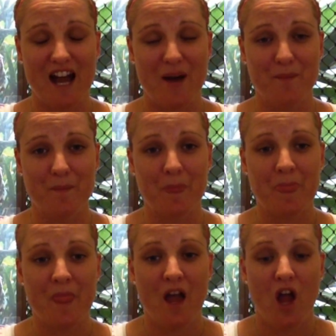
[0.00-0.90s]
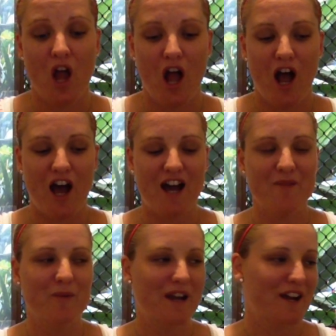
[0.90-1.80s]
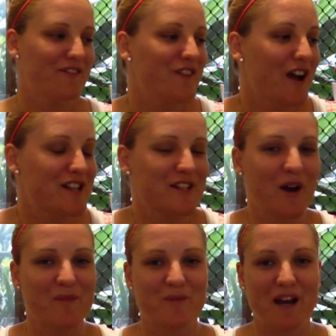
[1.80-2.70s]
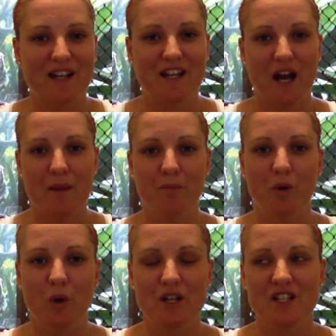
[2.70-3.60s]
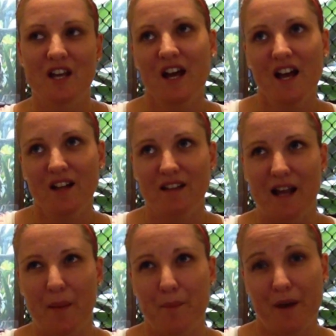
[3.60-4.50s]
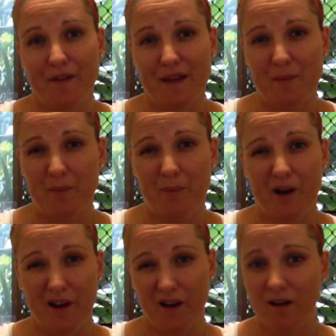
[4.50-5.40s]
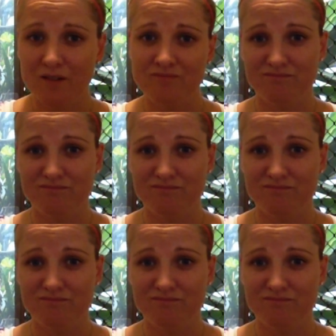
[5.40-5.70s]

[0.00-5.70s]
when I first got pregnant, I bought like a belly butter,